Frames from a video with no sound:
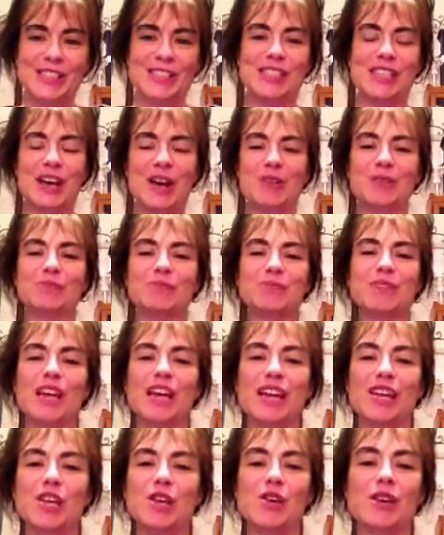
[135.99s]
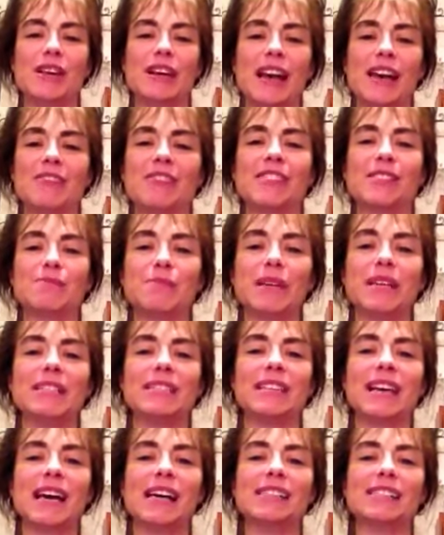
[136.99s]
So you can have as many
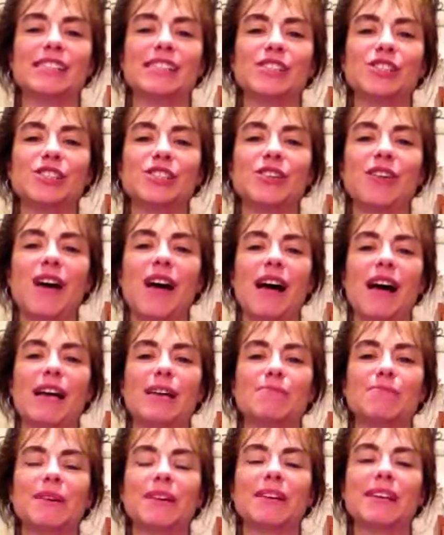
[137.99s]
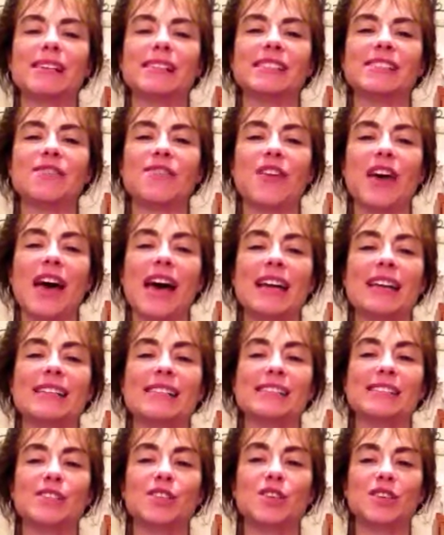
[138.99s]
takes as you like, because that
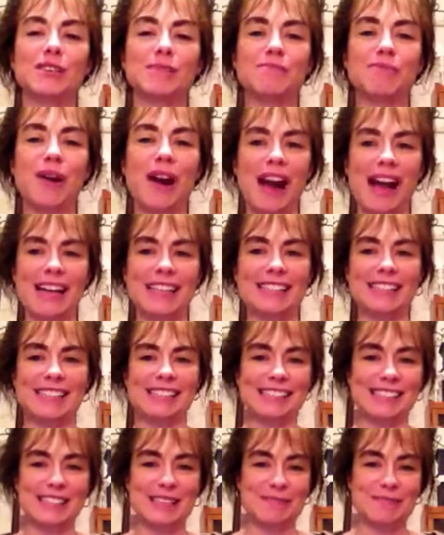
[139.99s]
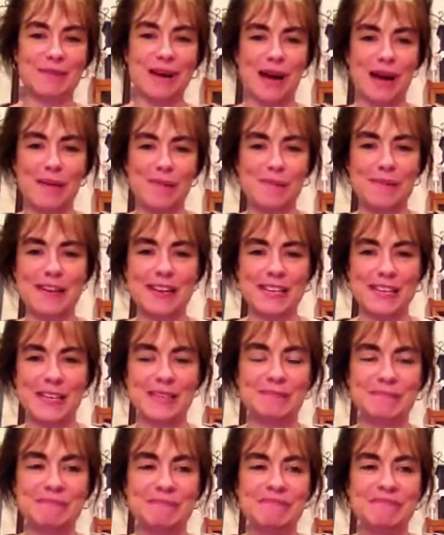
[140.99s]
is good practice in my opinion.